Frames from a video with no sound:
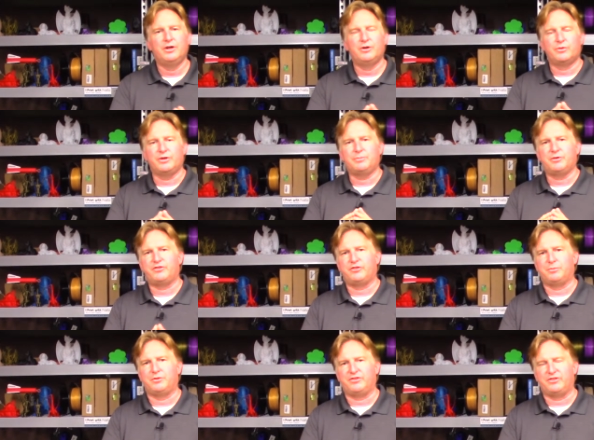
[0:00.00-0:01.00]
where you can purchase
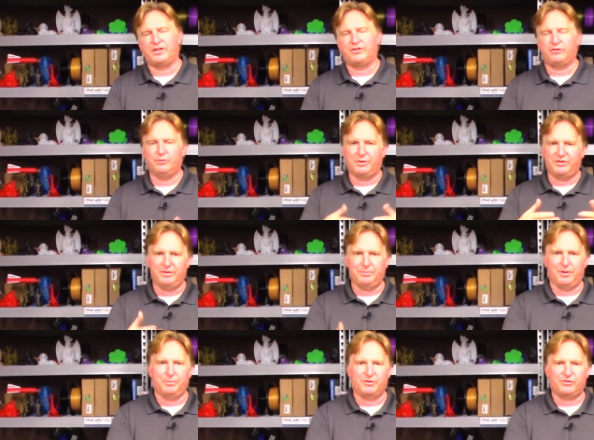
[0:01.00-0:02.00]
merchandise through my
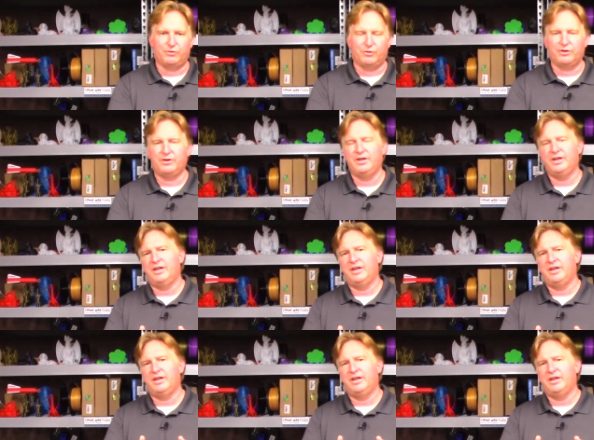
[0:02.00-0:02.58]
TeePublic store,